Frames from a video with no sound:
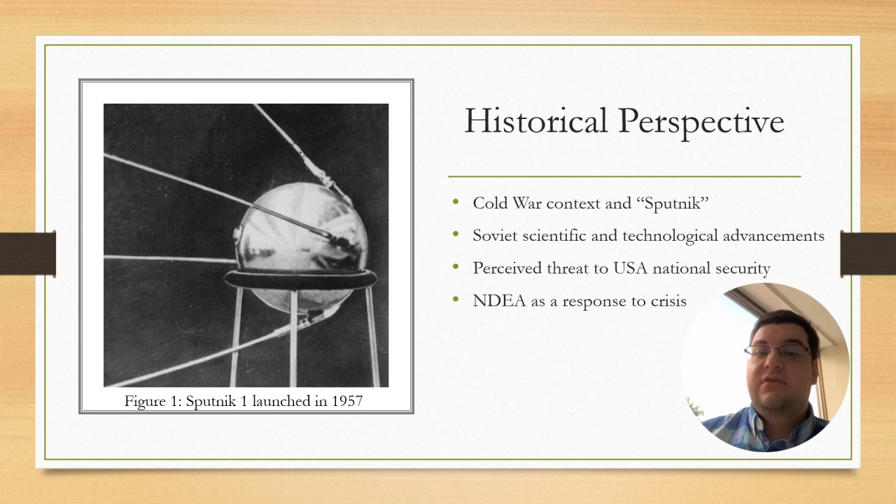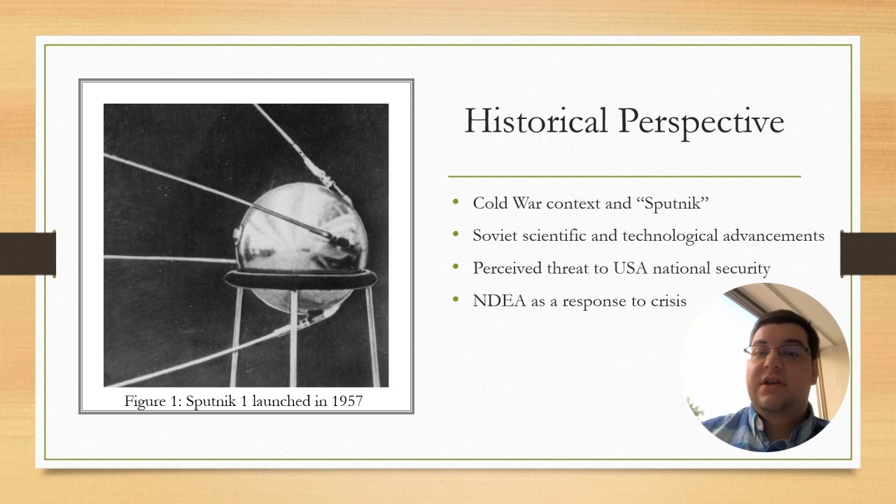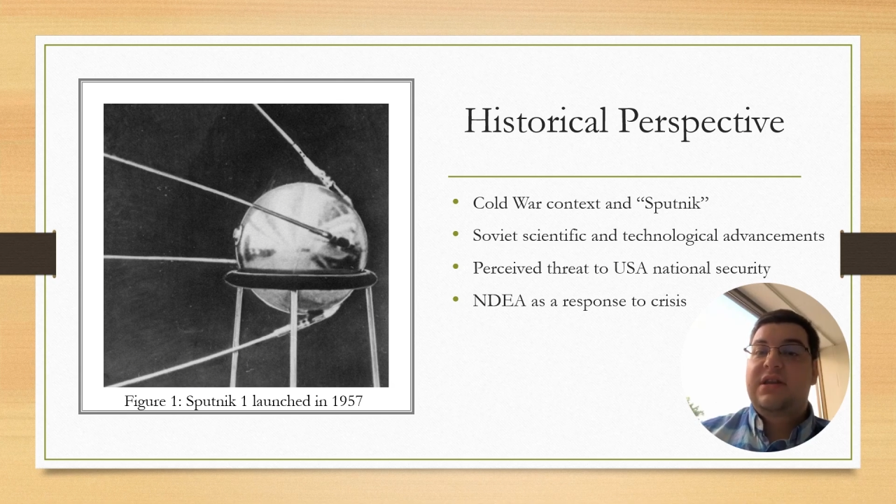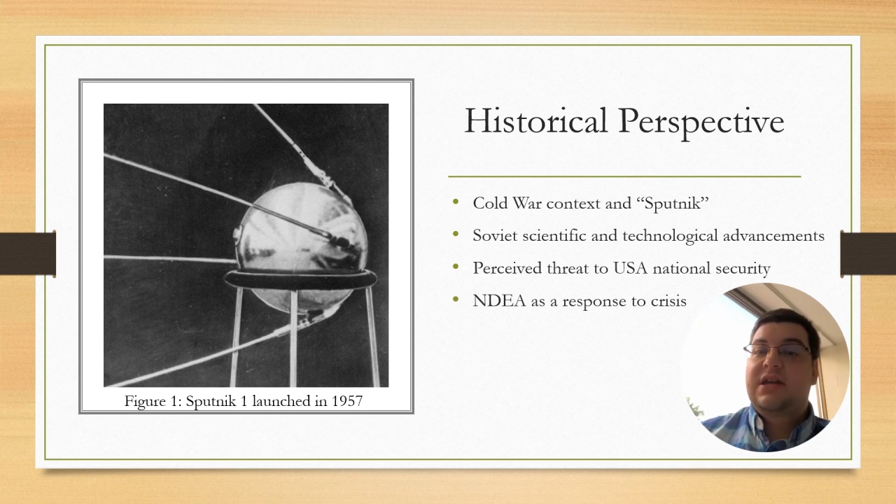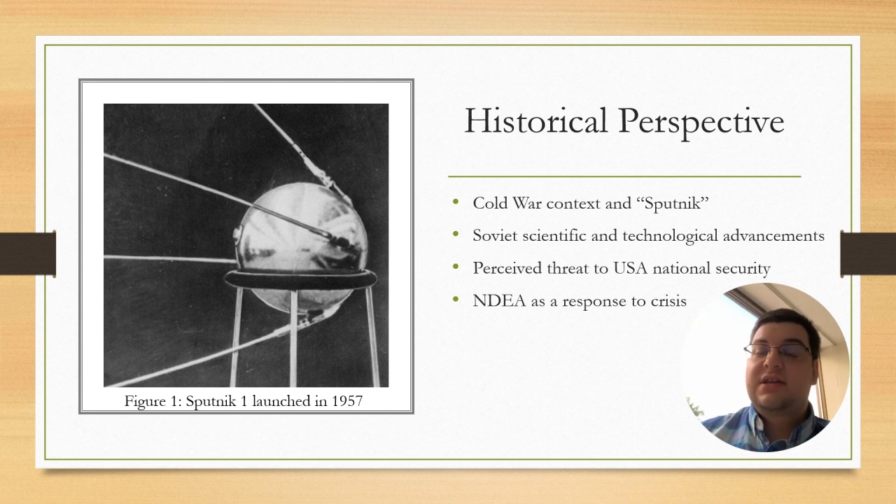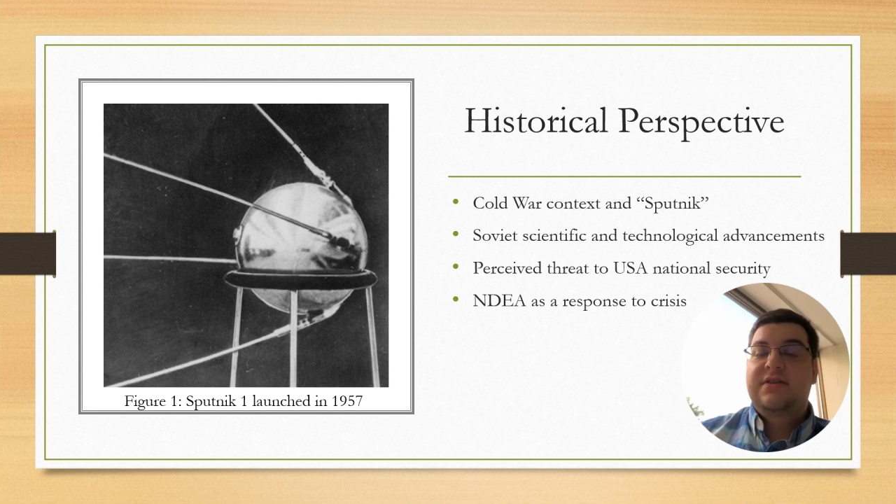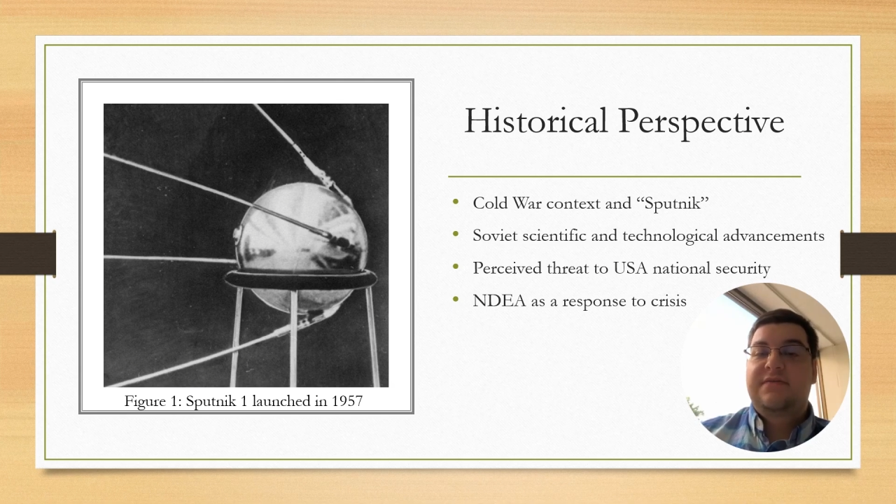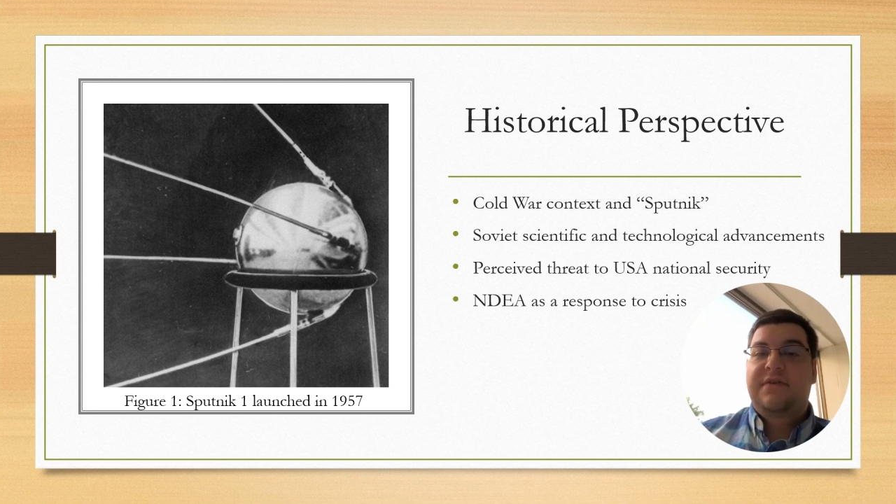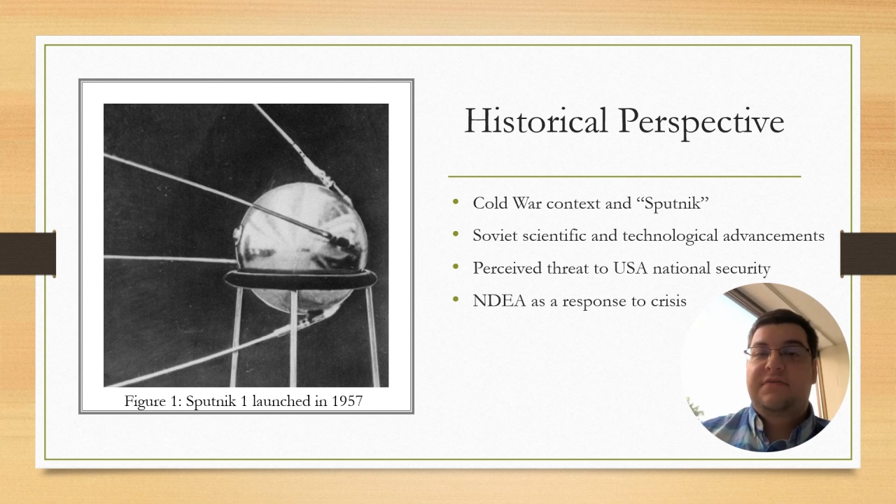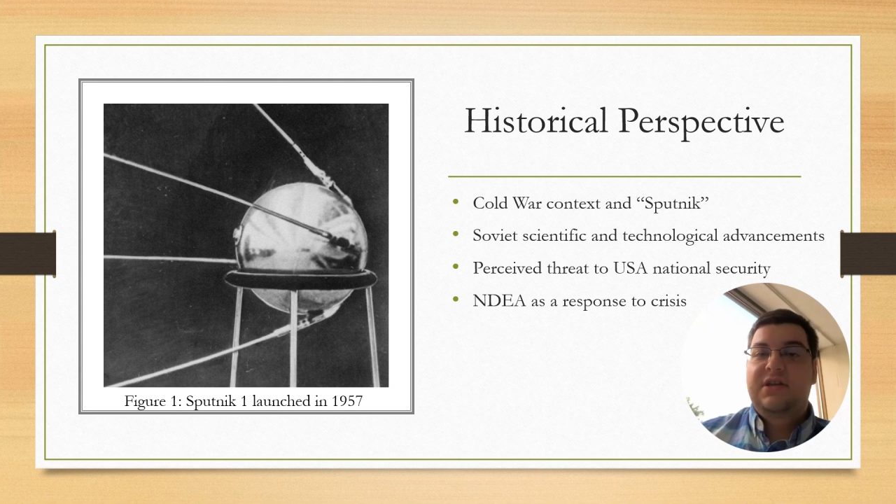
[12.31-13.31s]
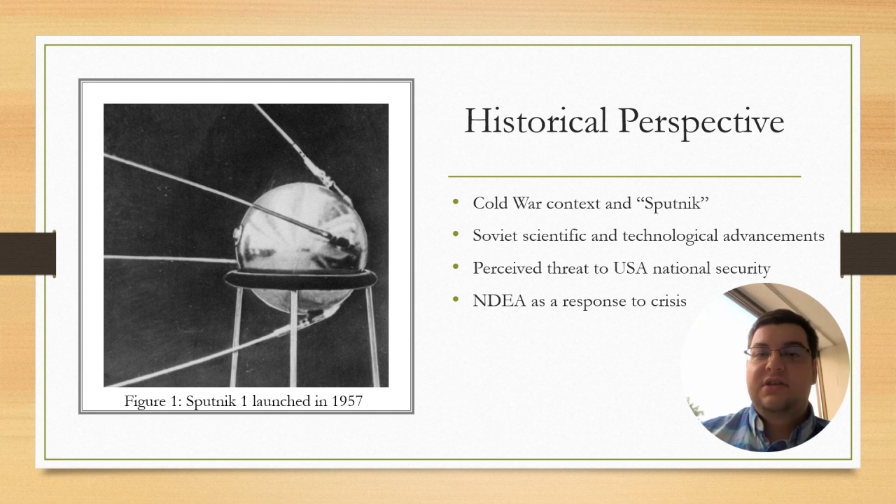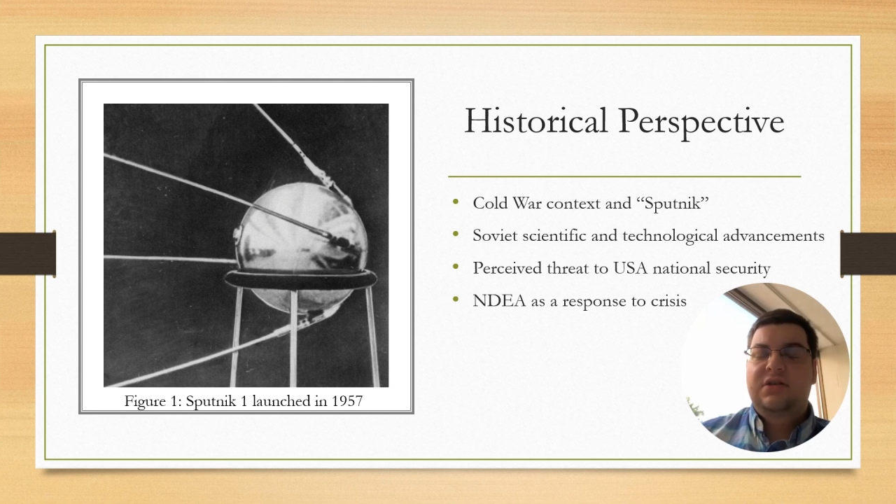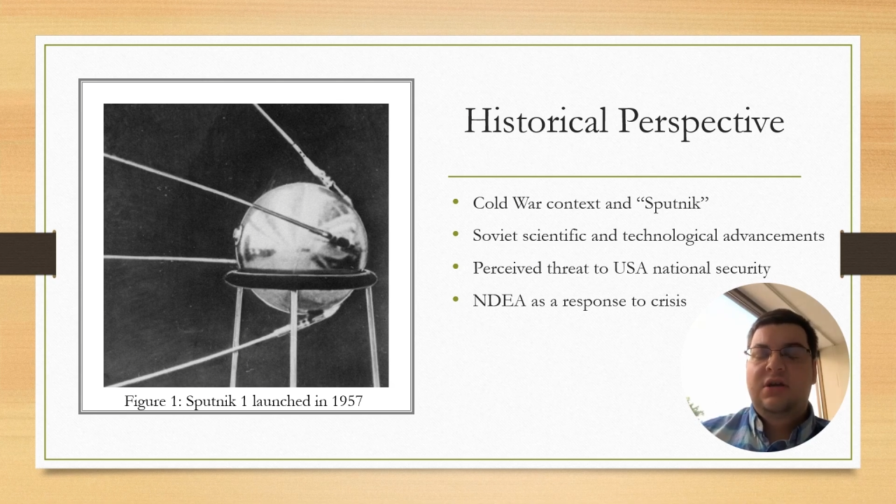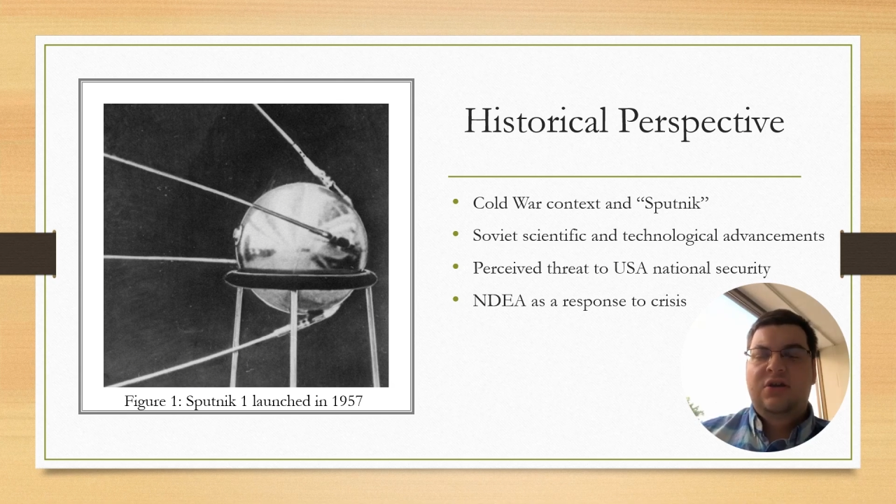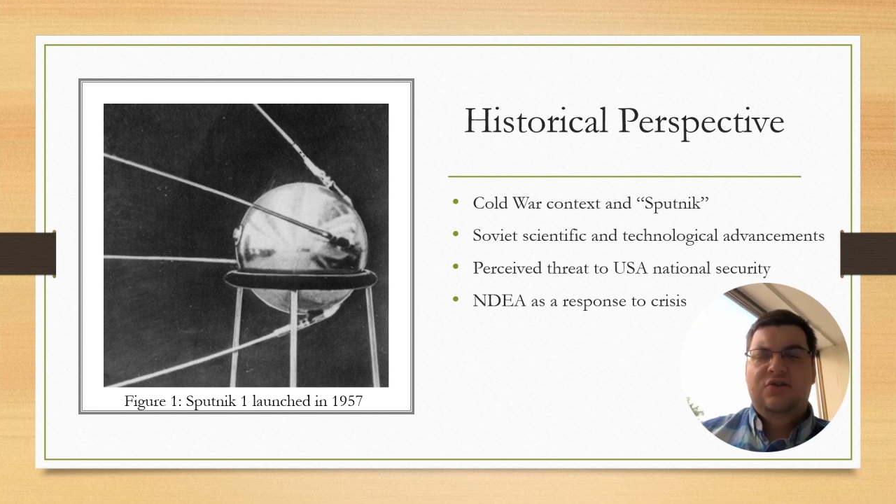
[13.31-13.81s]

late 1950s.